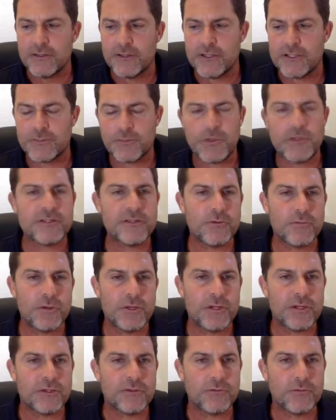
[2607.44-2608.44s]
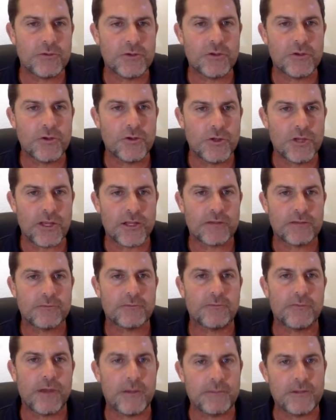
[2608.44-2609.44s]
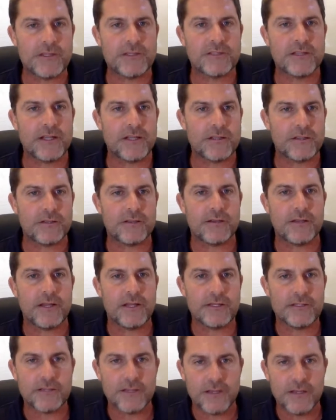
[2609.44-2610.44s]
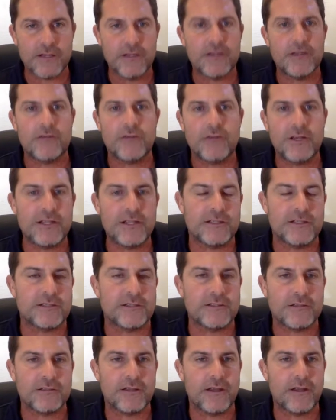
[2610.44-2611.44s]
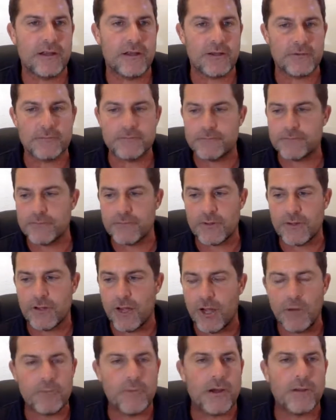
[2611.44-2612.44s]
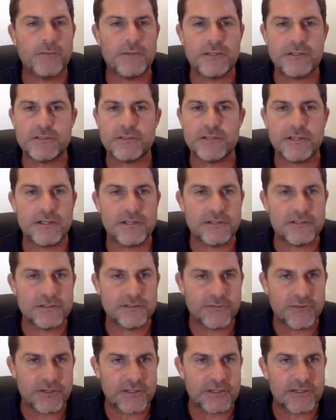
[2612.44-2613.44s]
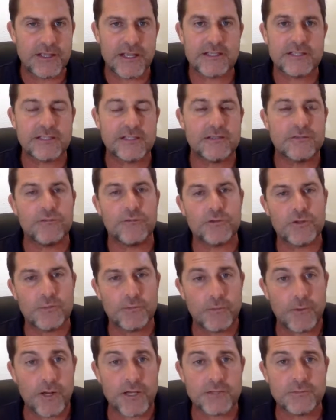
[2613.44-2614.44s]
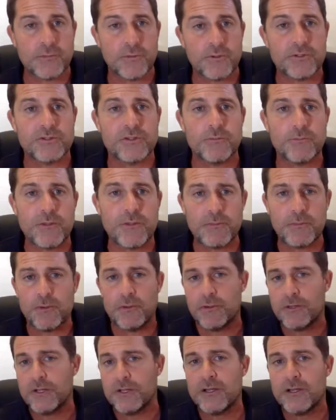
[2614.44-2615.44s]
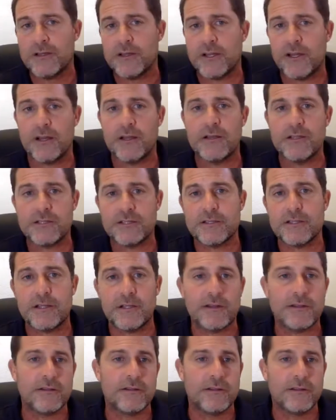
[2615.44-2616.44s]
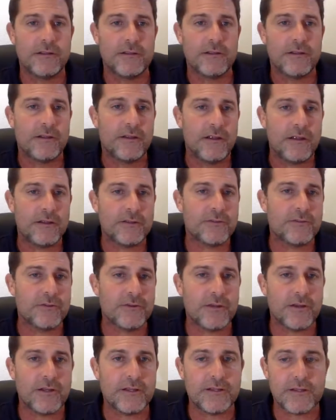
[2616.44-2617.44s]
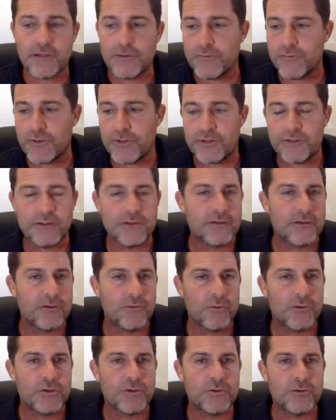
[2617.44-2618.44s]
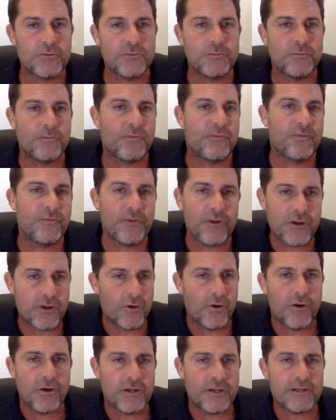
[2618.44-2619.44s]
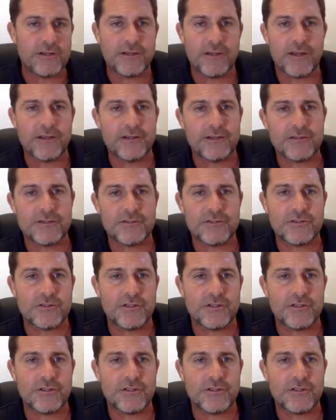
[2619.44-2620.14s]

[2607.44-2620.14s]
especially when you look at bubblies that is earlier released. Our bubblies is fantastic for the price point. So people that are listening in tonight, I think when you very orientated